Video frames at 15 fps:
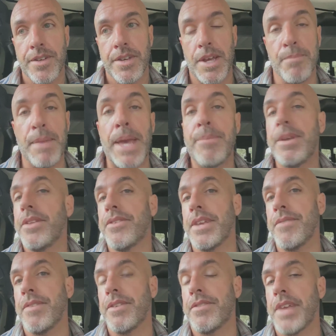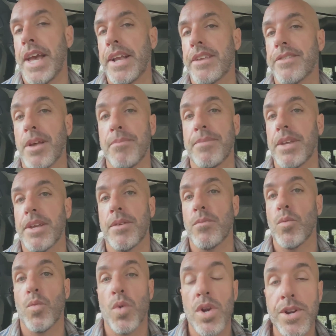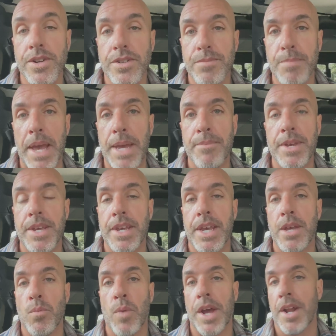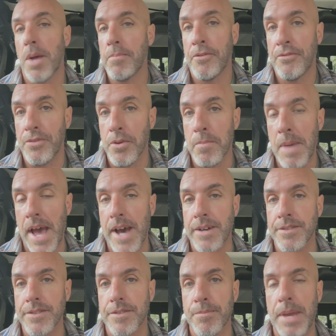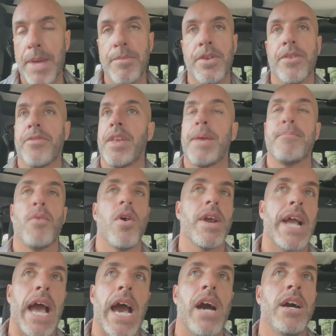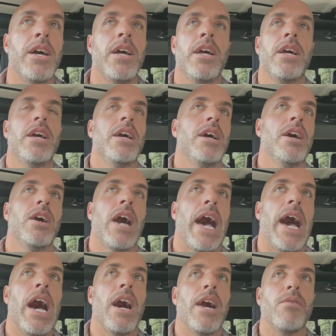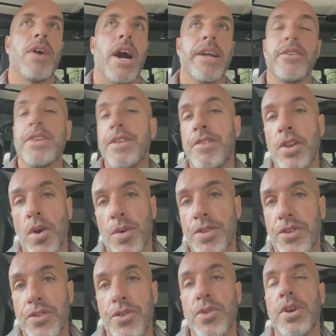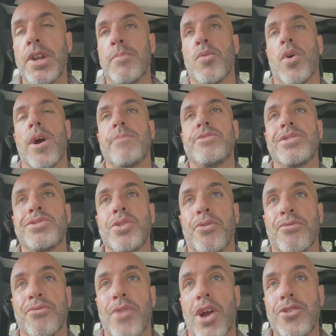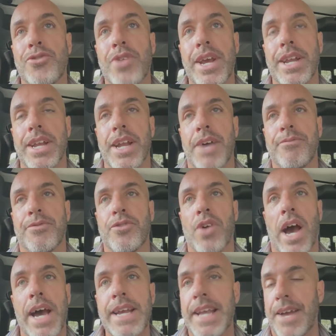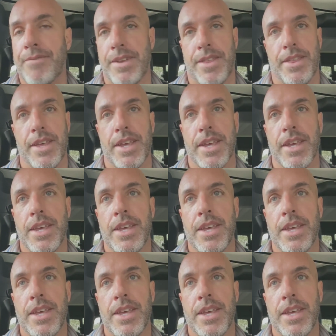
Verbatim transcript: And maybe it's even saying something worse. Maybe it went up a few pounds. Maybe you're saying, Mark, how, how, I don't even know what to do anymore. I'm just so frustrated. I've tried everything.